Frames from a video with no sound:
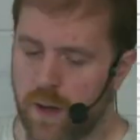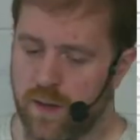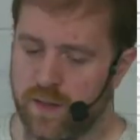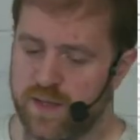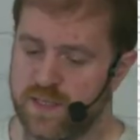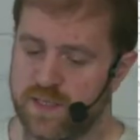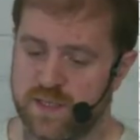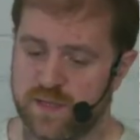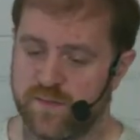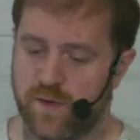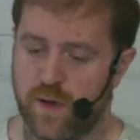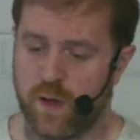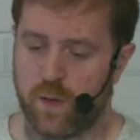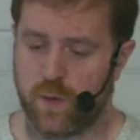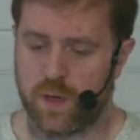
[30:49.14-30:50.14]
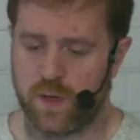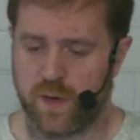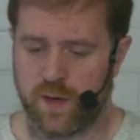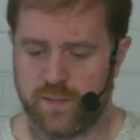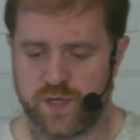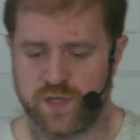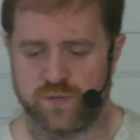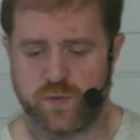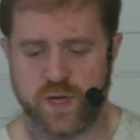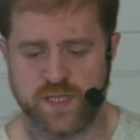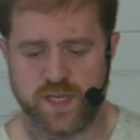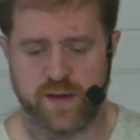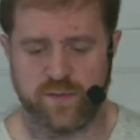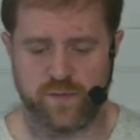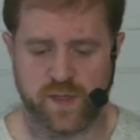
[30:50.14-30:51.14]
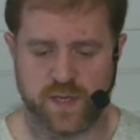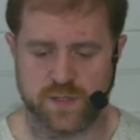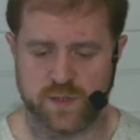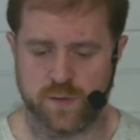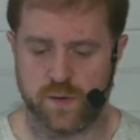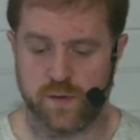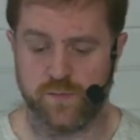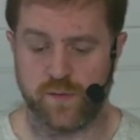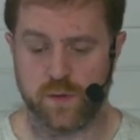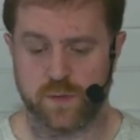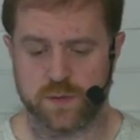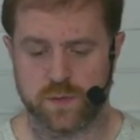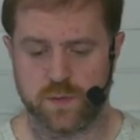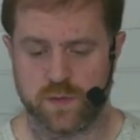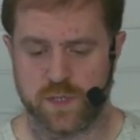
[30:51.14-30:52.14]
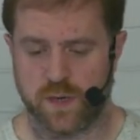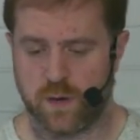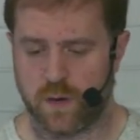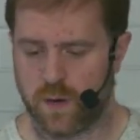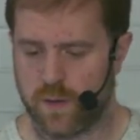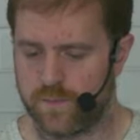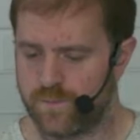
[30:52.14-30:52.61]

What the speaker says: This is the file one. I'm just writing everything to a Vault audit log.